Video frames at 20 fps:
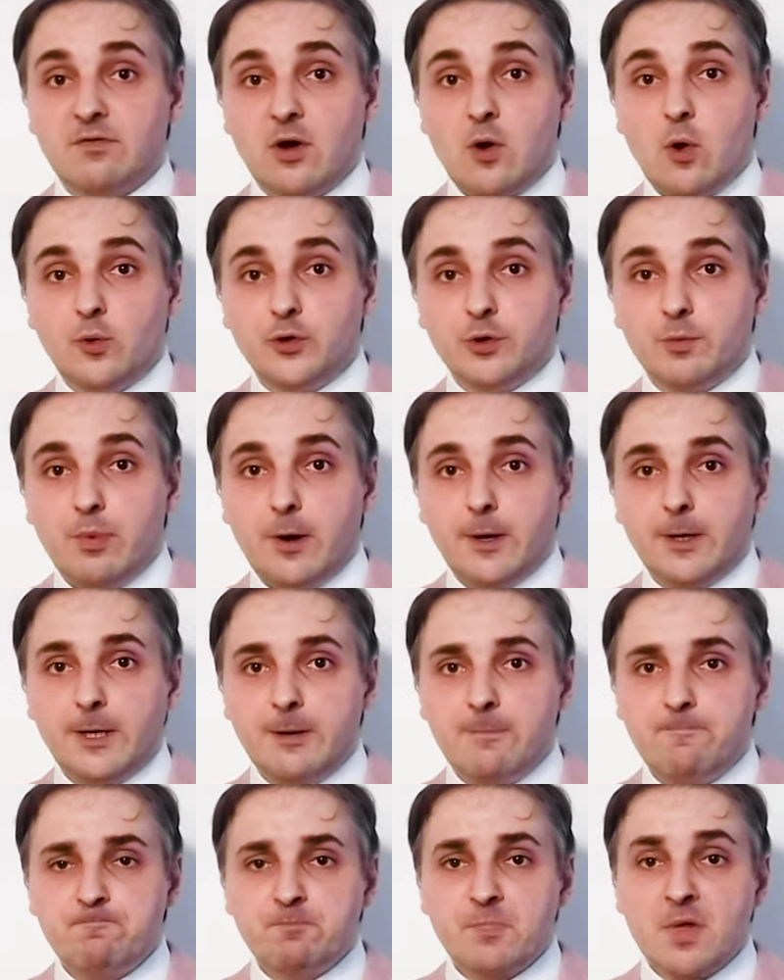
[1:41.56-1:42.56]
of a counterparty.
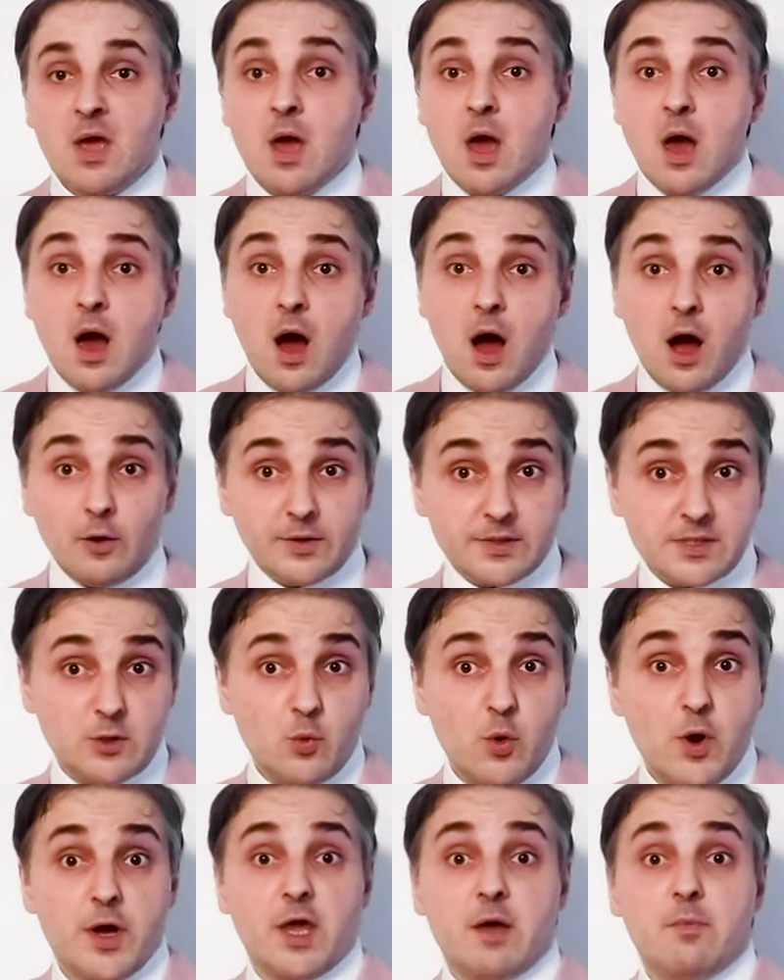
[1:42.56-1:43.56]
How does it
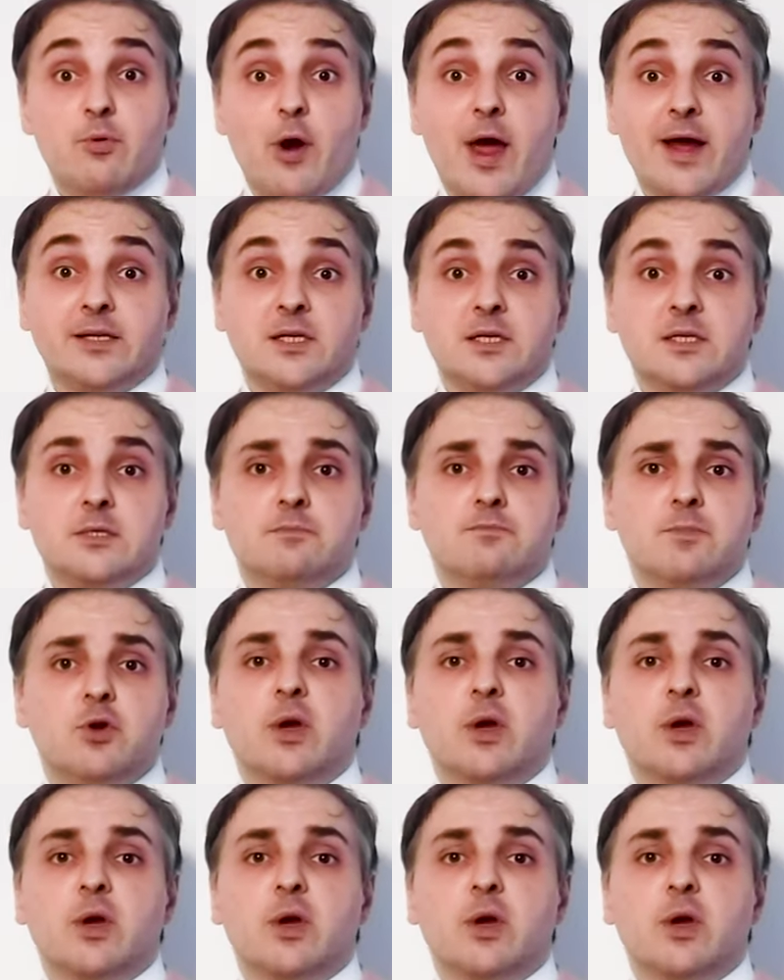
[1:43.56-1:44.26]
work in practice?